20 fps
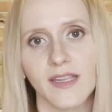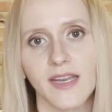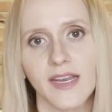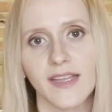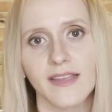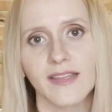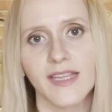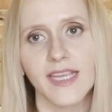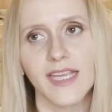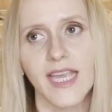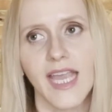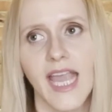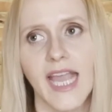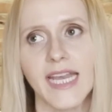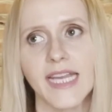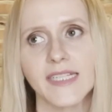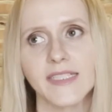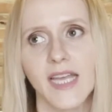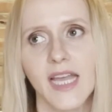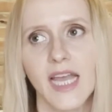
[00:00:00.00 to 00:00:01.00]
And I think
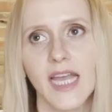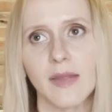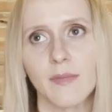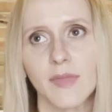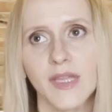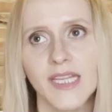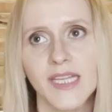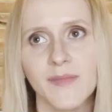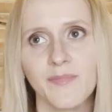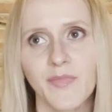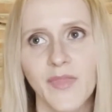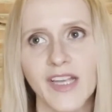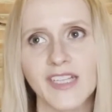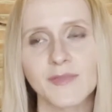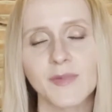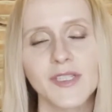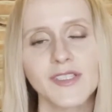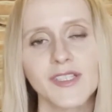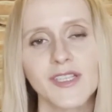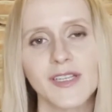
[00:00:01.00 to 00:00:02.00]
anytime,
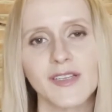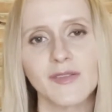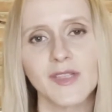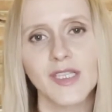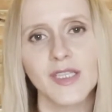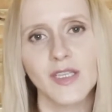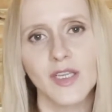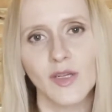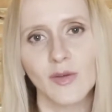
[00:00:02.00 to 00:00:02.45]
especially,